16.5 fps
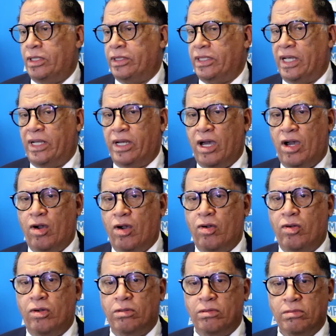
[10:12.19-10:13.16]
They are
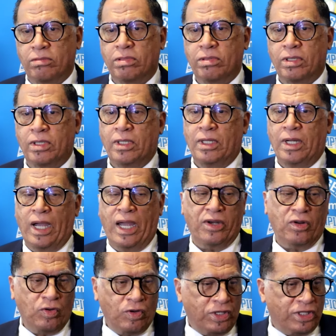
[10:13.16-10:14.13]
now, I
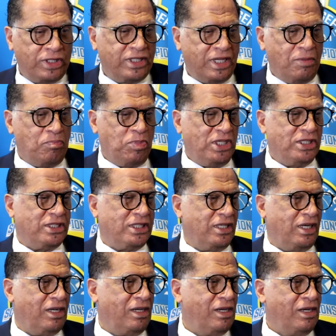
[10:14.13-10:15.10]
don't want to say
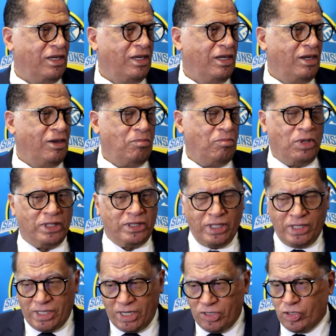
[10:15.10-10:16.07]
pinching, but
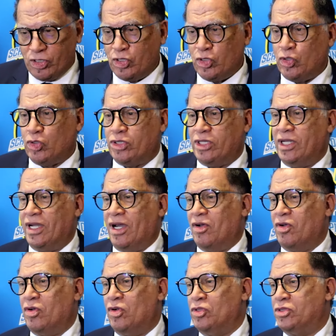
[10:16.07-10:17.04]
they are recruiting our
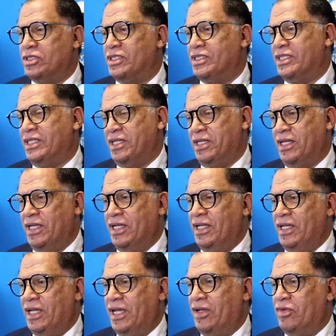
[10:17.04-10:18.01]
coaches,
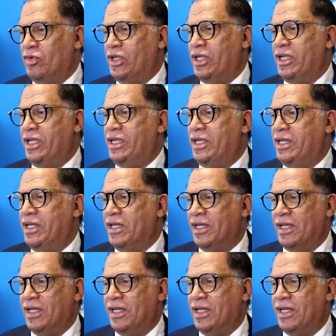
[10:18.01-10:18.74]
and we